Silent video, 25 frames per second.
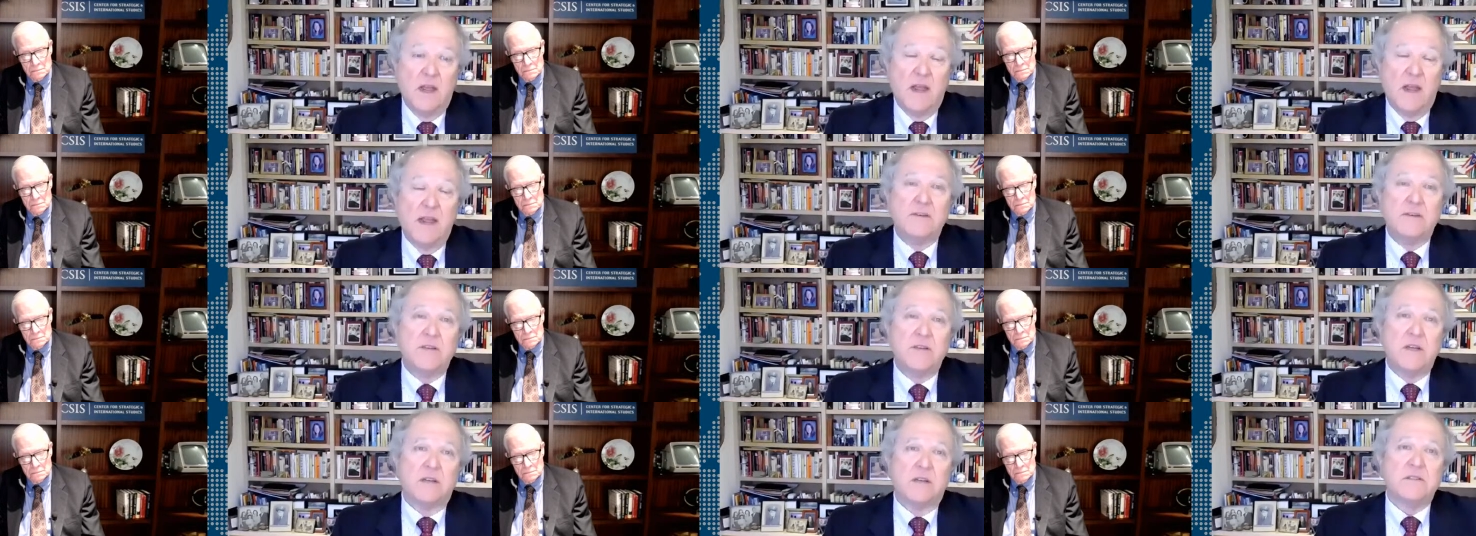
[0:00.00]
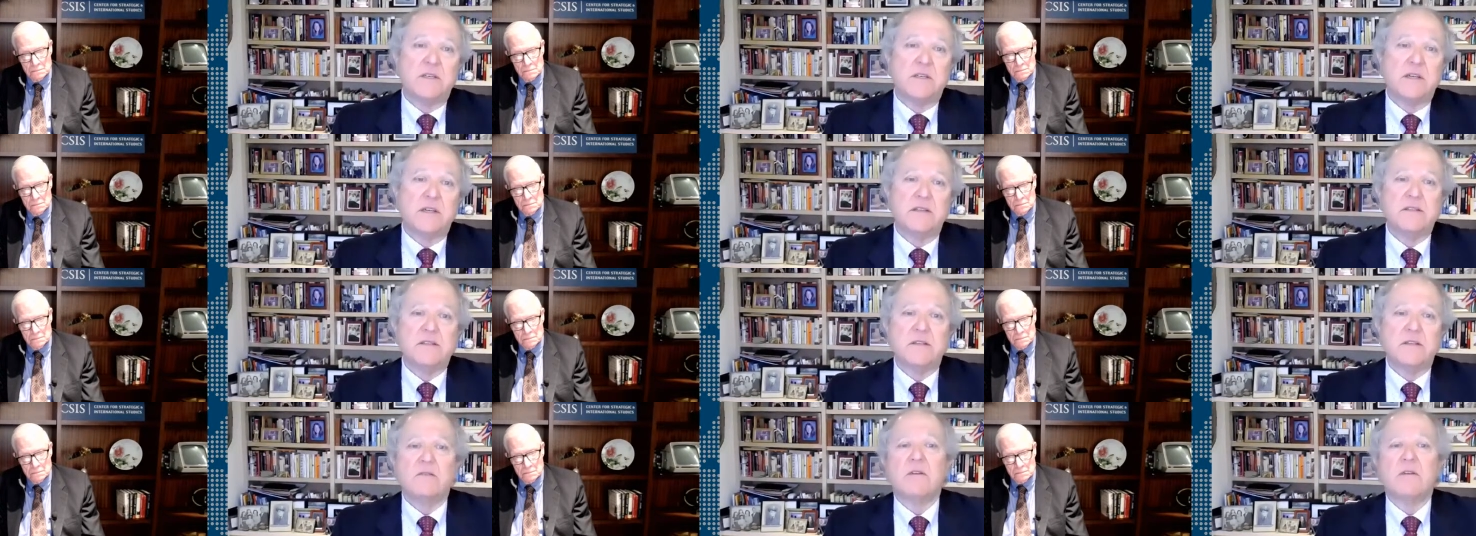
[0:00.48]
Speaker 1: And just
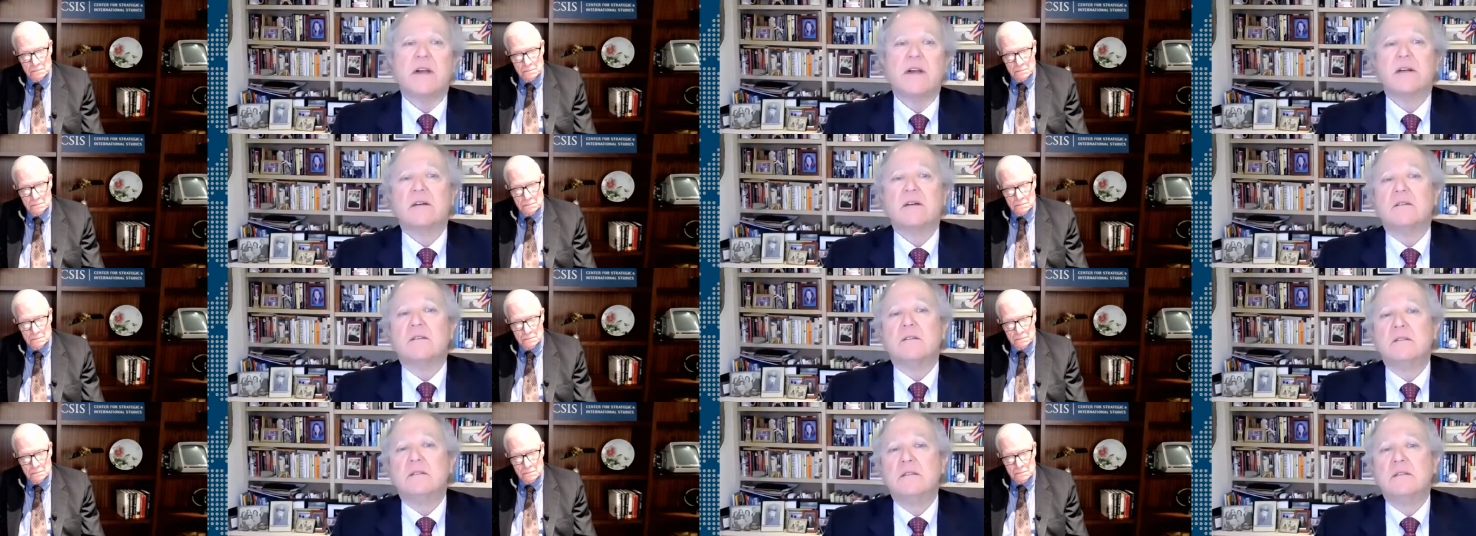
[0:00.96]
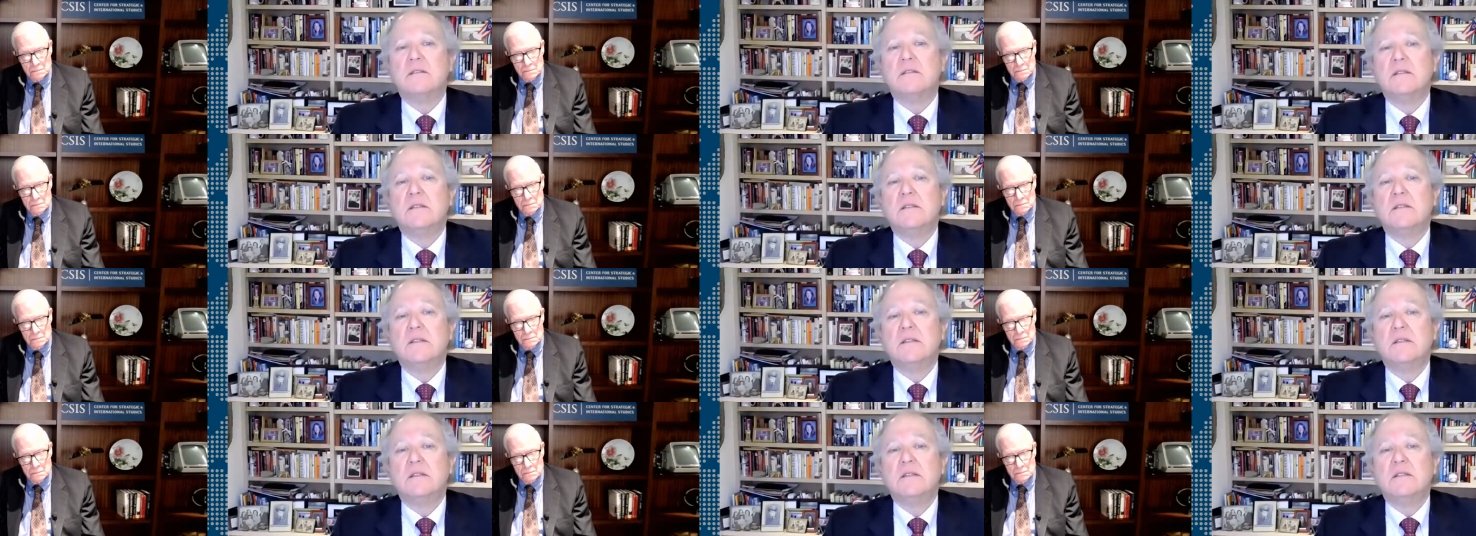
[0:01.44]
as critical
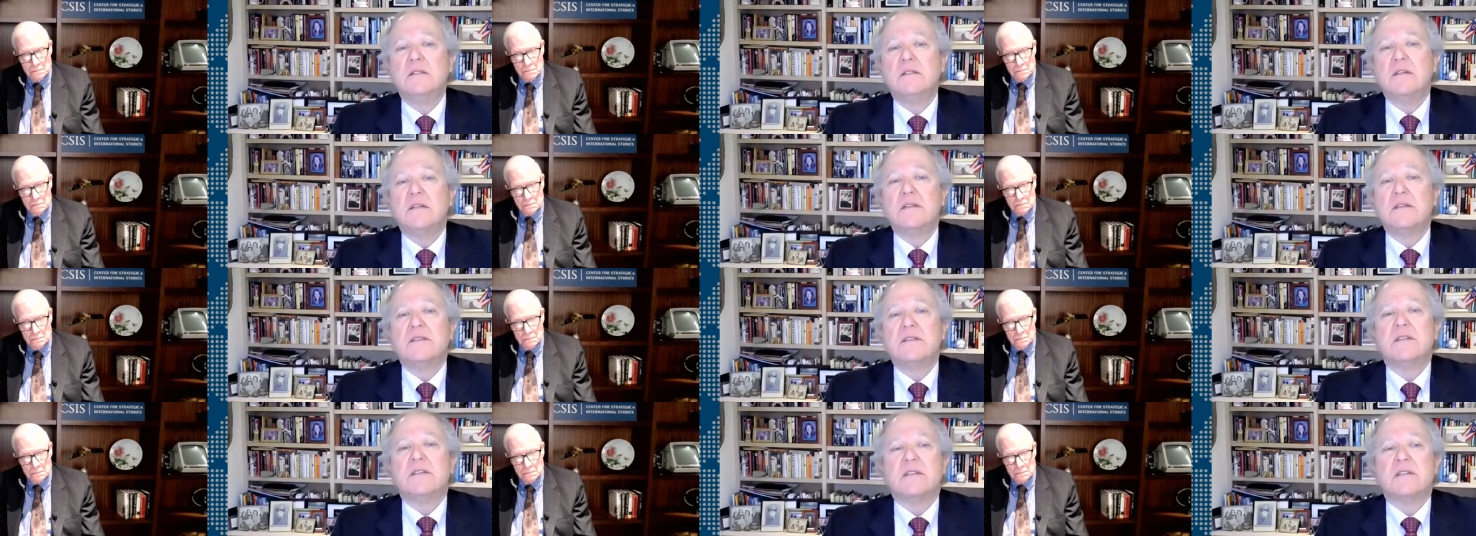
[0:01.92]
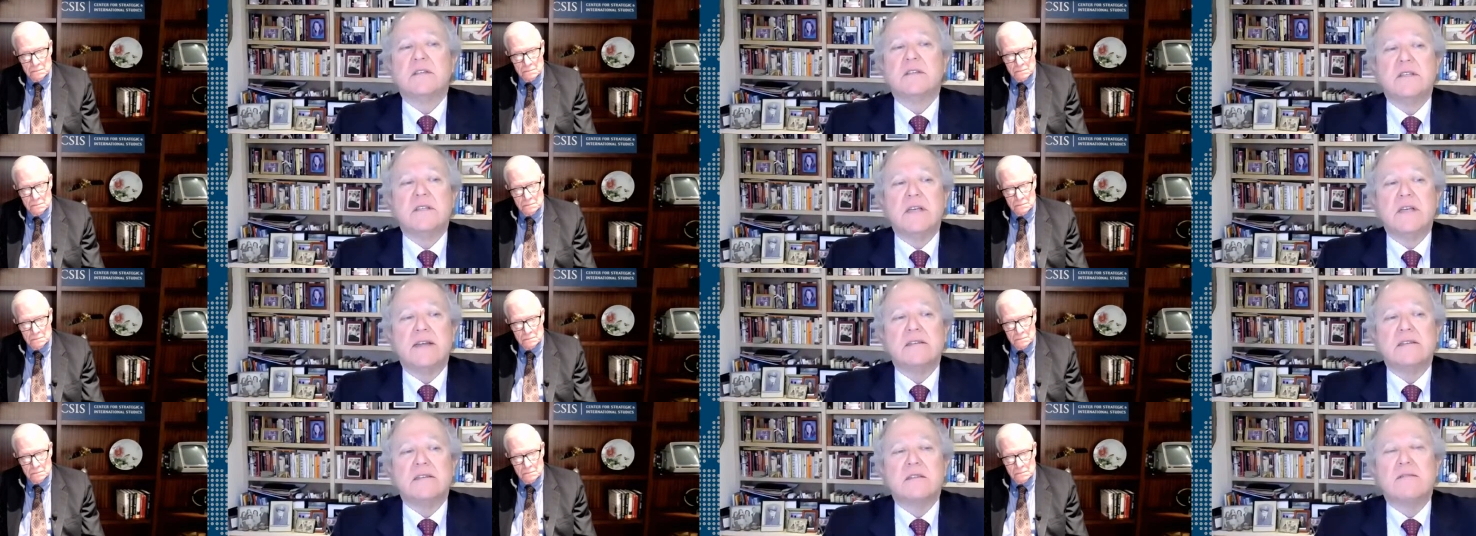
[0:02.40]
to the
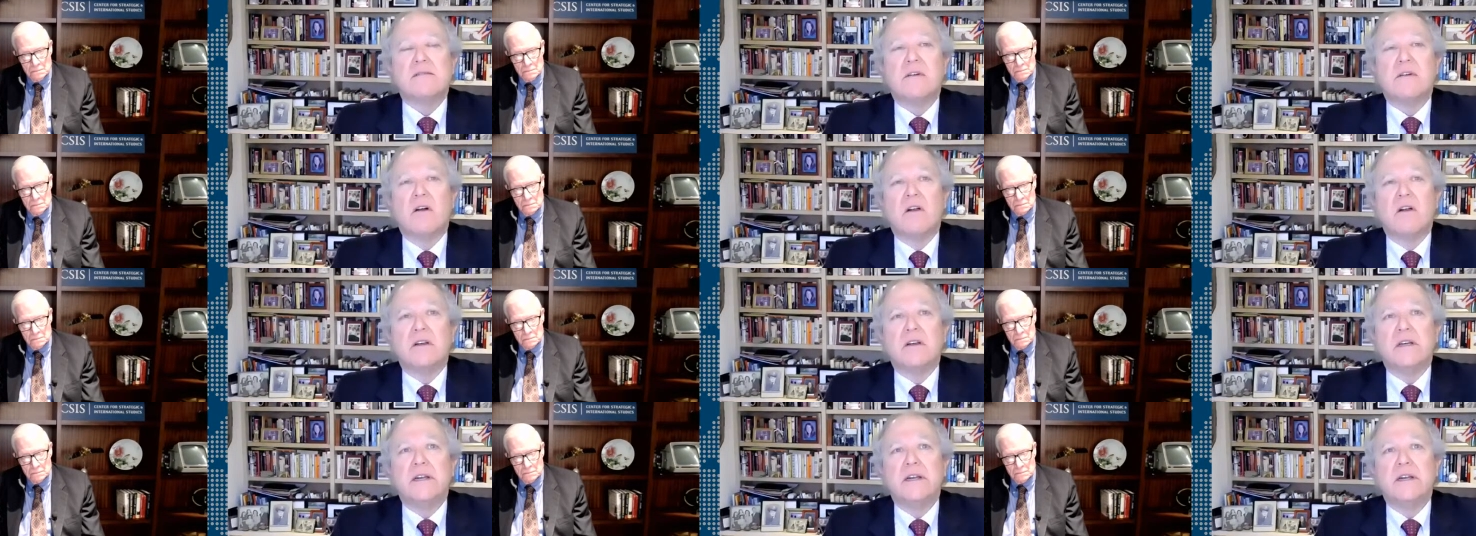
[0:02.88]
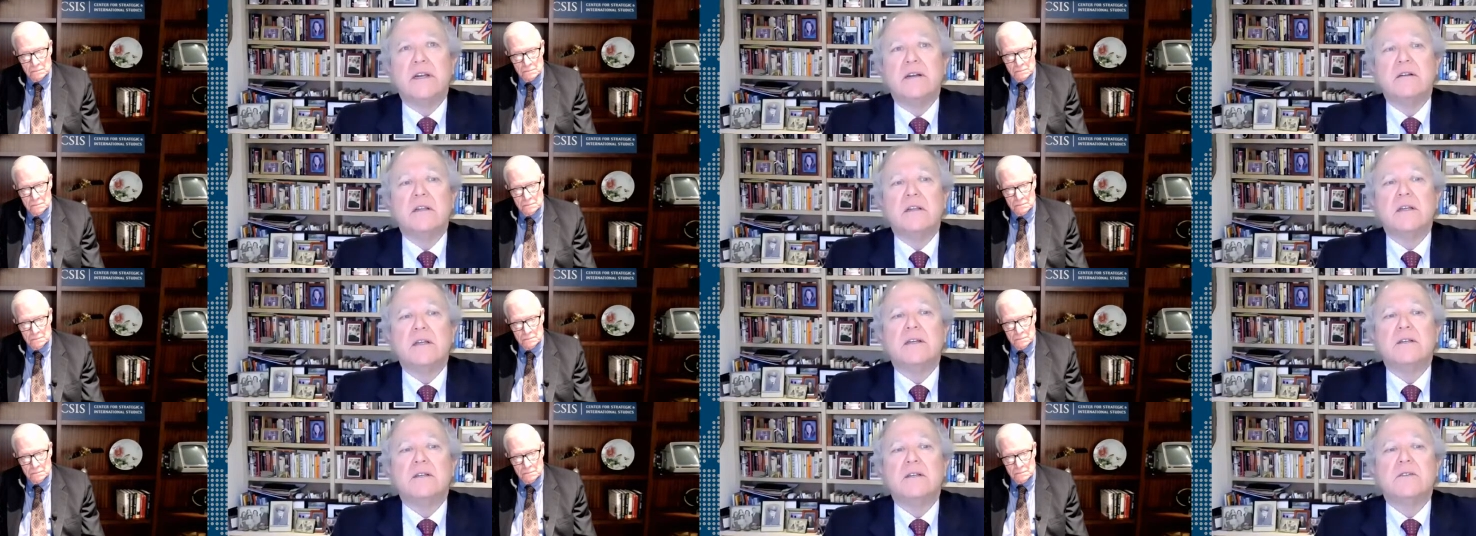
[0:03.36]
success of our
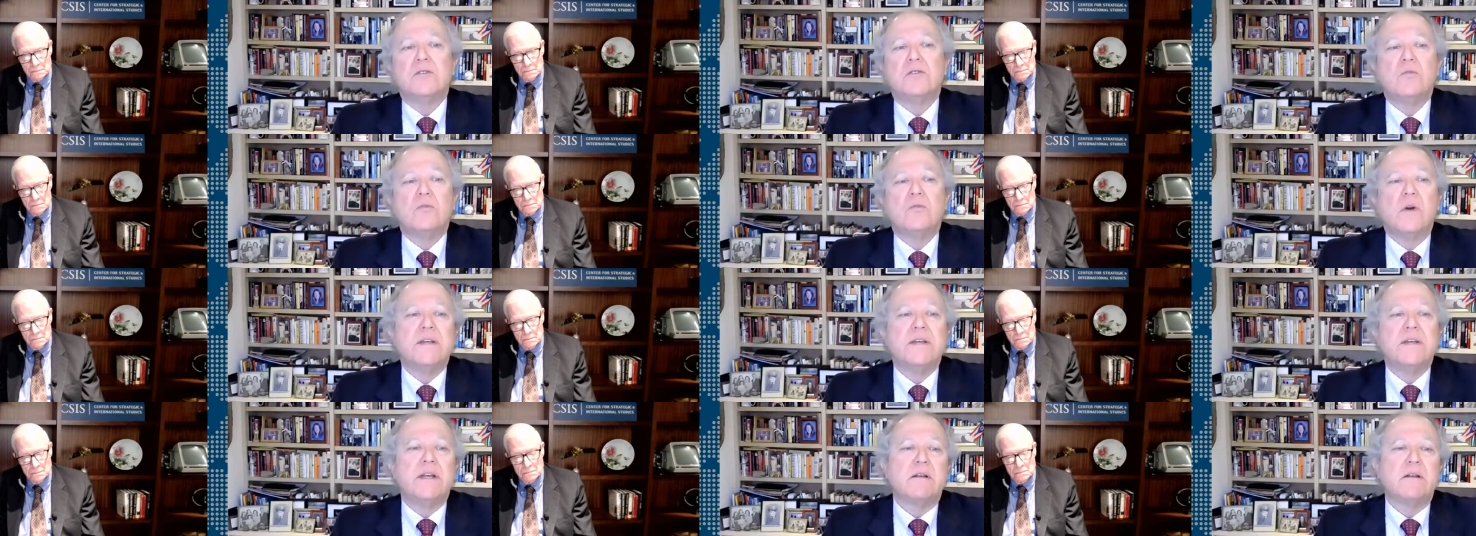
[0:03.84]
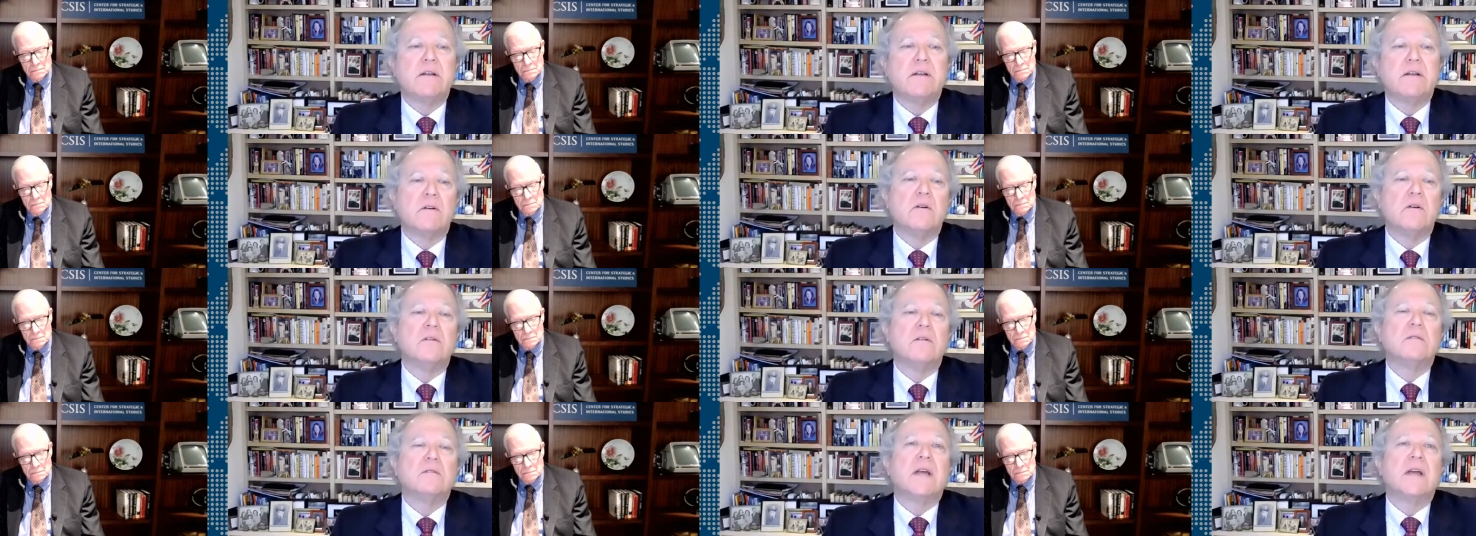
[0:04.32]
nearly 20 year
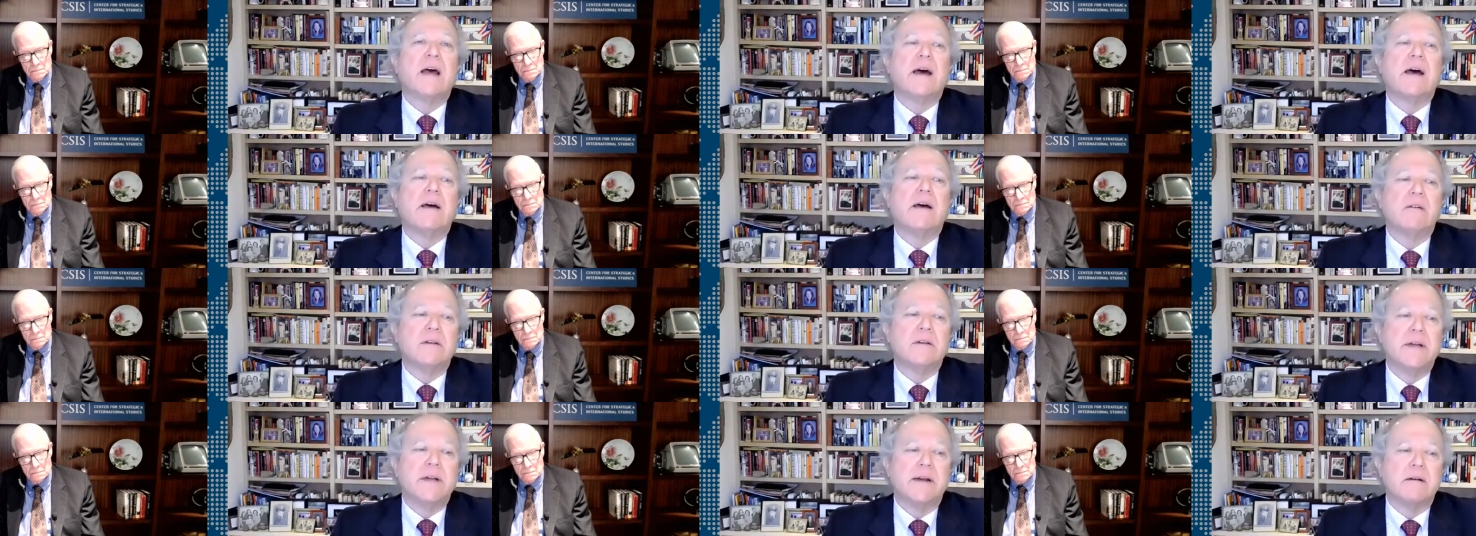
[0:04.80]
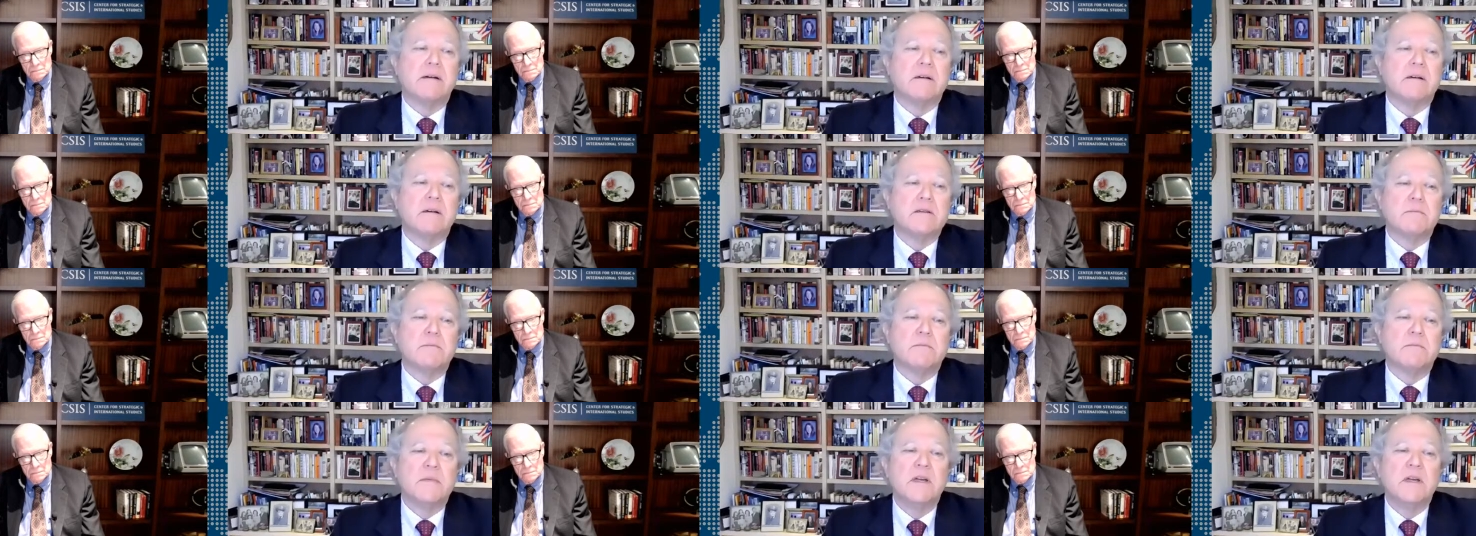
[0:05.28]
old
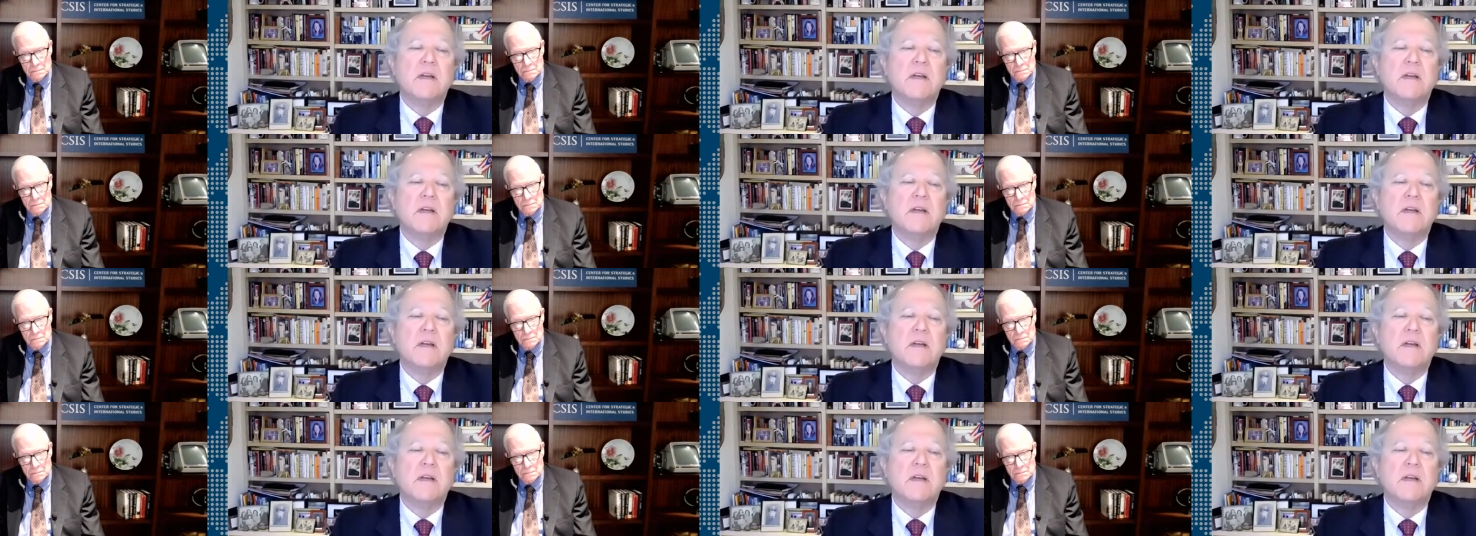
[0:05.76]
counterterrorism